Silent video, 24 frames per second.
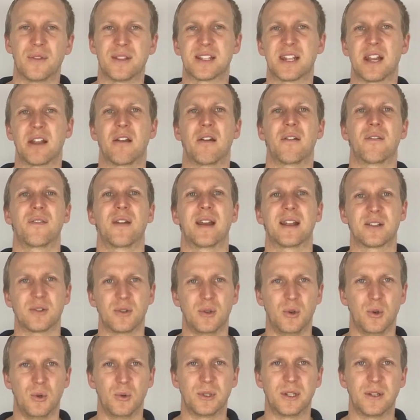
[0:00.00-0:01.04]
It's going to affect
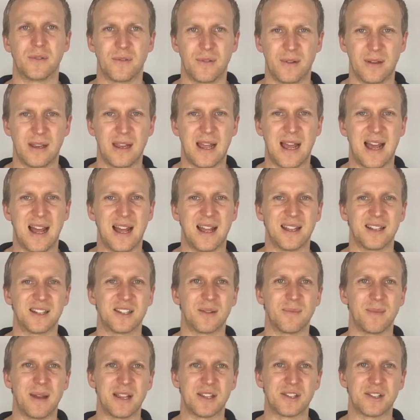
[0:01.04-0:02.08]
all different
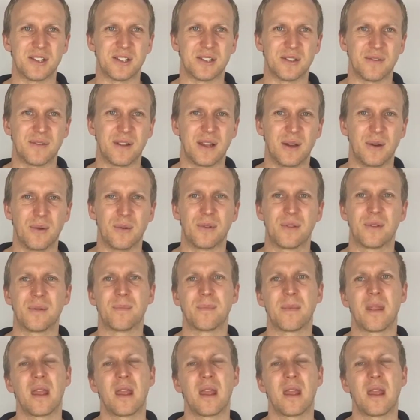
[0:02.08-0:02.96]
dimensions of health.